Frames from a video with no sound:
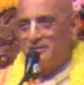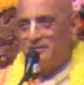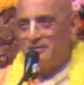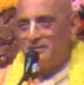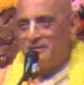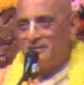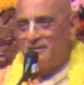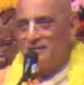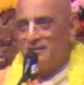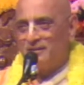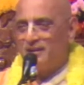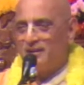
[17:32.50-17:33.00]

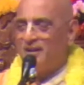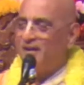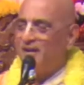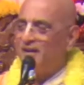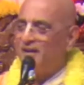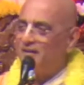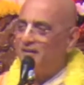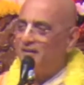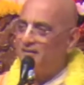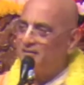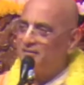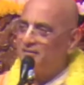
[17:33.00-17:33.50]
And
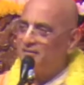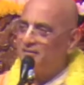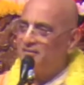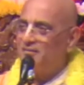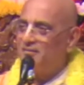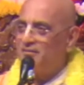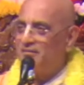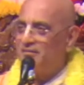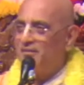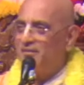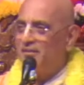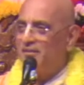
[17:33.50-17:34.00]

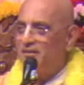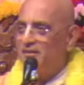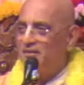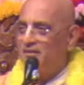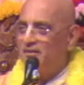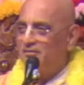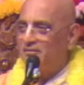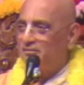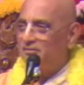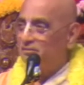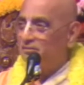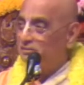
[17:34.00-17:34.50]

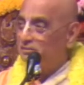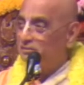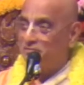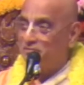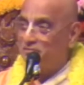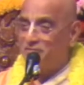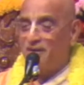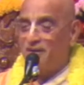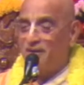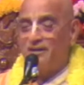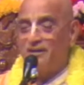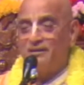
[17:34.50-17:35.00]
she said,
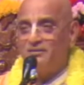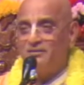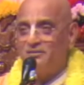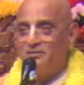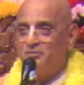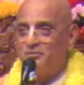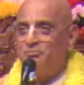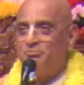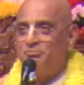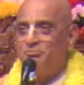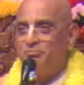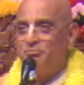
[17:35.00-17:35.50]
"Fine.
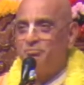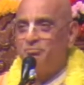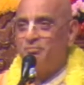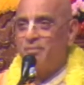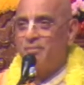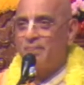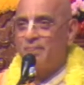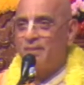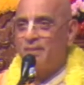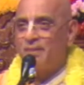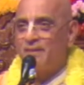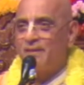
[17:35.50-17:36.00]

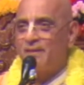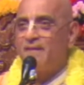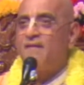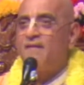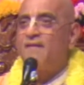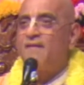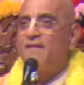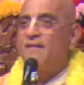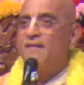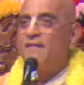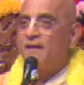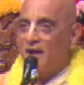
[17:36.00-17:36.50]

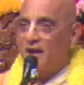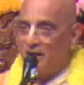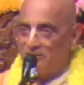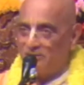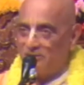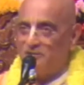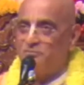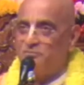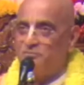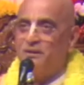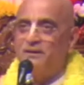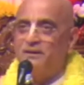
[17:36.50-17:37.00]
I will
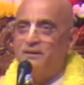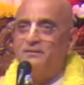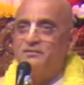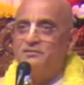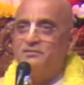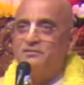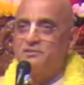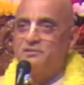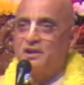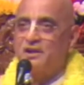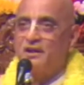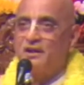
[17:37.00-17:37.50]
spare this
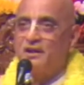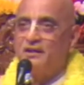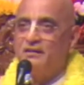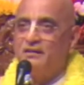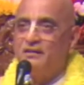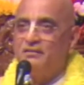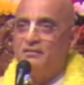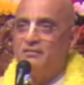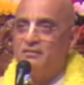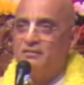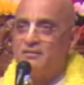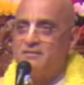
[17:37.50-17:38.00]
child,
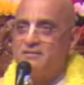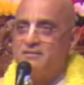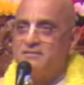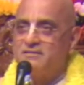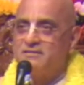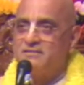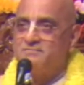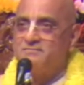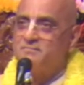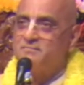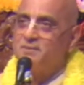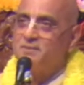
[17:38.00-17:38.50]

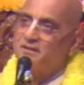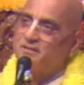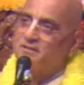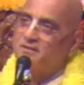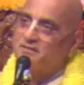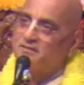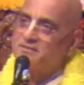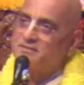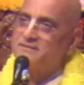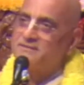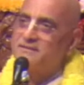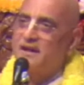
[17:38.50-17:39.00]
but
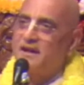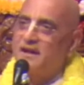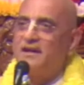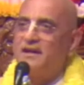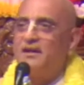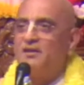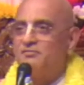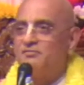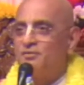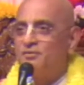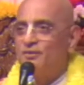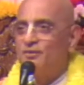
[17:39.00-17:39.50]
I have
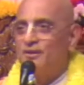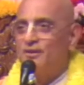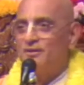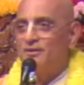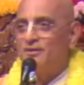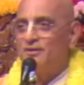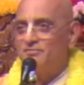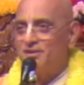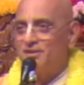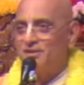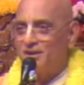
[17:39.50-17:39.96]
to leave now."